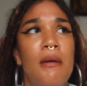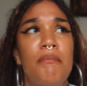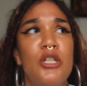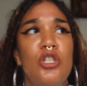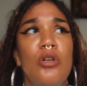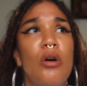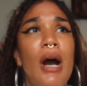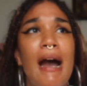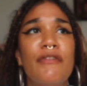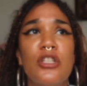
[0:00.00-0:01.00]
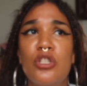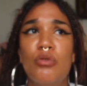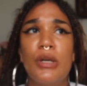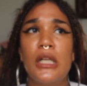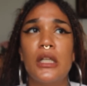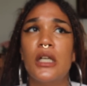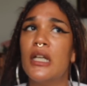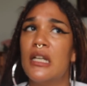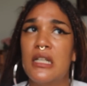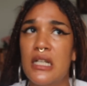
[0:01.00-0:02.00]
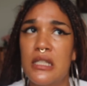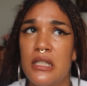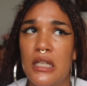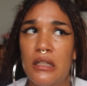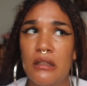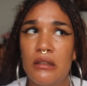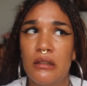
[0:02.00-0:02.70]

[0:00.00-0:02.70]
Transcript: but you don't have to do it looking dusty.